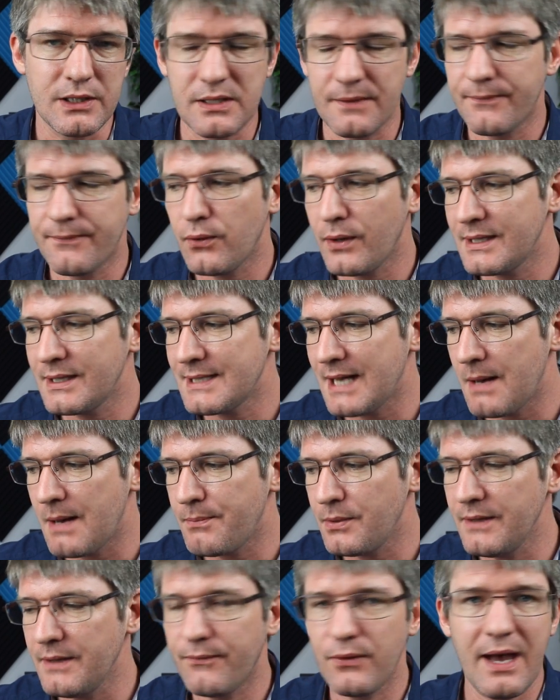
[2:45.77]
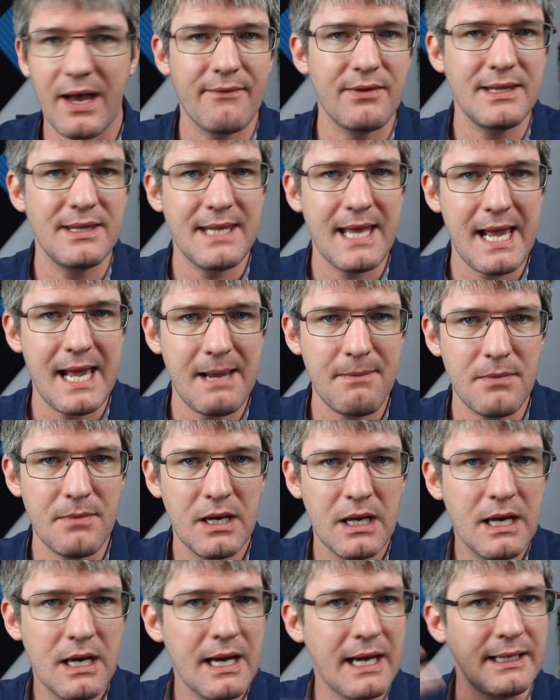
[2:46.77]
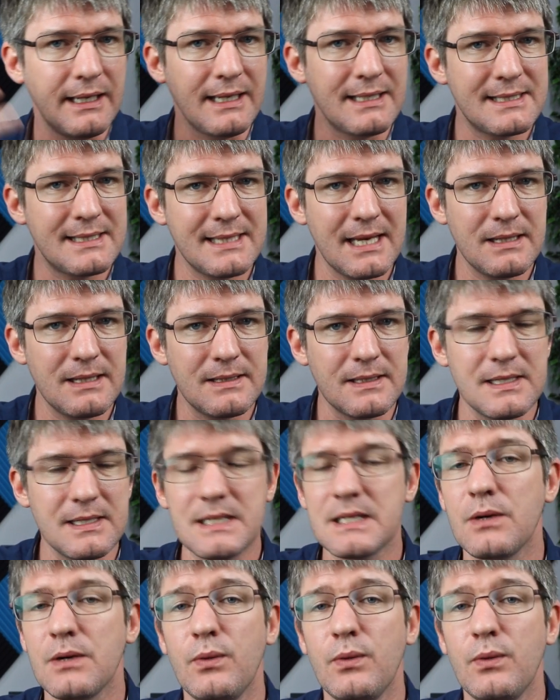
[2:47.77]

So for example, if we have a name and a sentence,